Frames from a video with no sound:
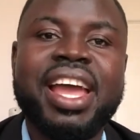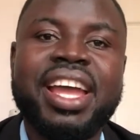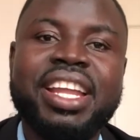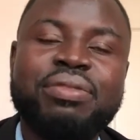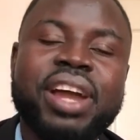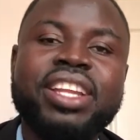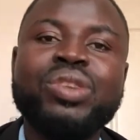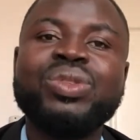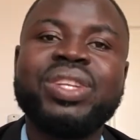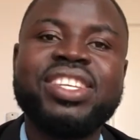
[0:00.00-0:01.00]
And if you are
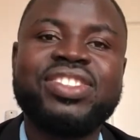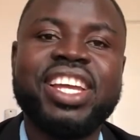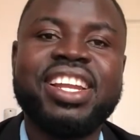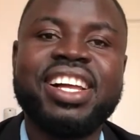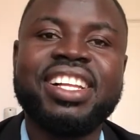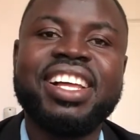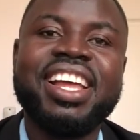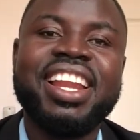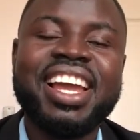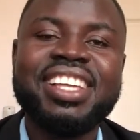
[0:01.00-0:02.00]
new to this channel,
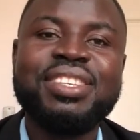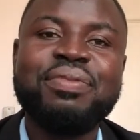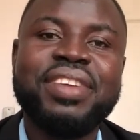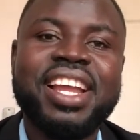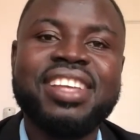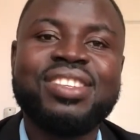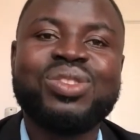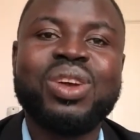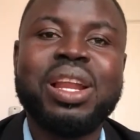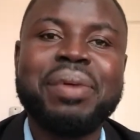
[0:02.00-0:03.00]
Legacy Finance
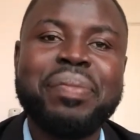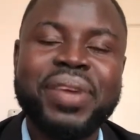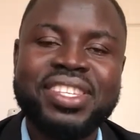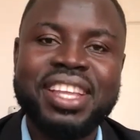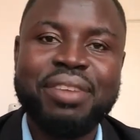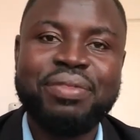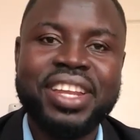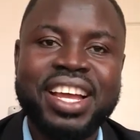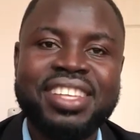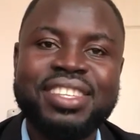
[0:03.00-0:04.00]
is all about personal
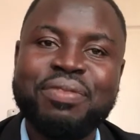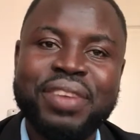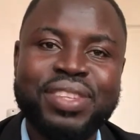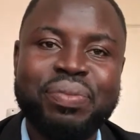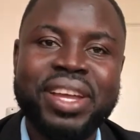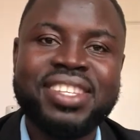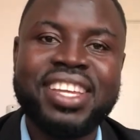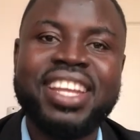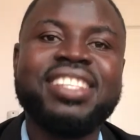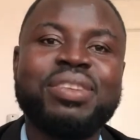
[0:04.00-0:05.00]
finance, investments,
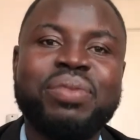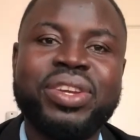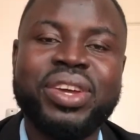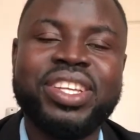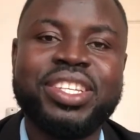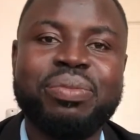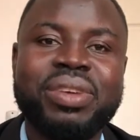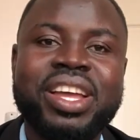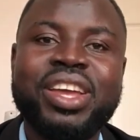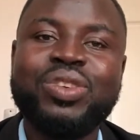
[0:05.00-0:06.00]
and entrepreneurship.
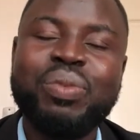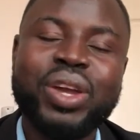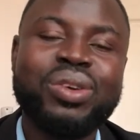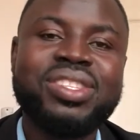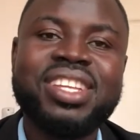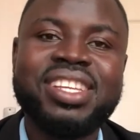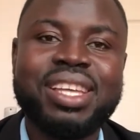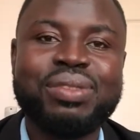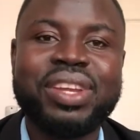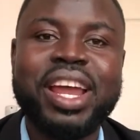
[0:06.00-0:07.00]
You may consider
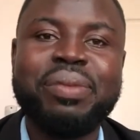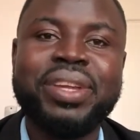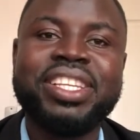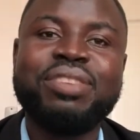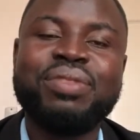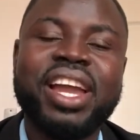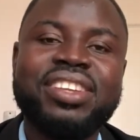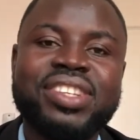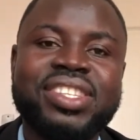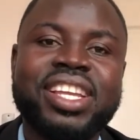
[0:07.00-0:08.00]
subscribing if you are
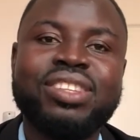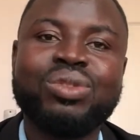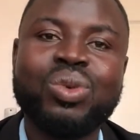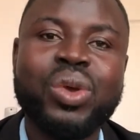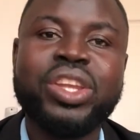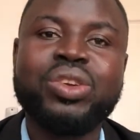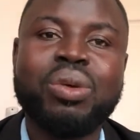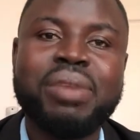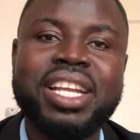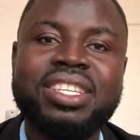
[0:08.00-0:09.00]
interested in growing your
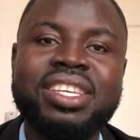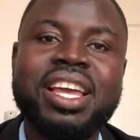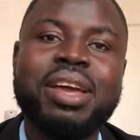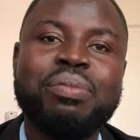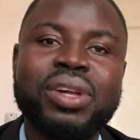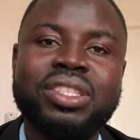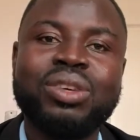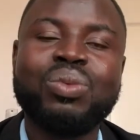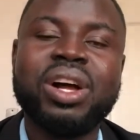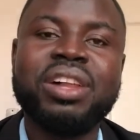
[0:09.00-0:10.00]
money,
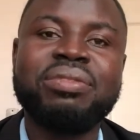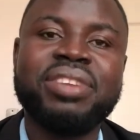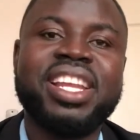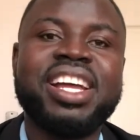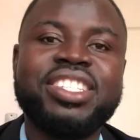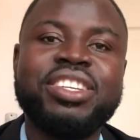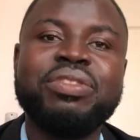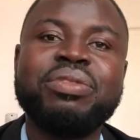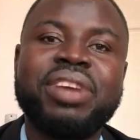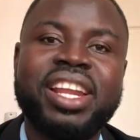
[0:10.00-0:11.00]
building wealth, and
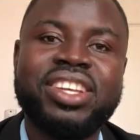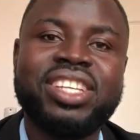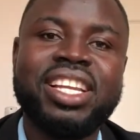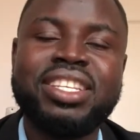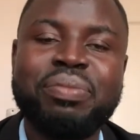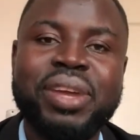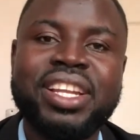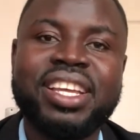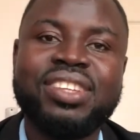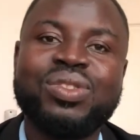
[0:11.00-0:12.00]
achieving financial
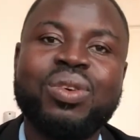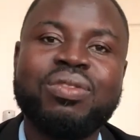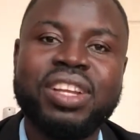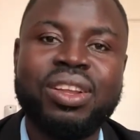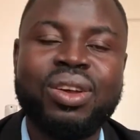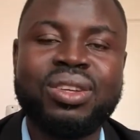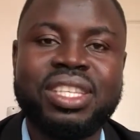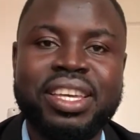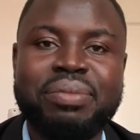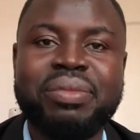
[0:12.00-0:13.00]
independence over the long
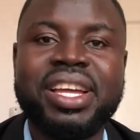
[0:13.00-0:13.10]
term.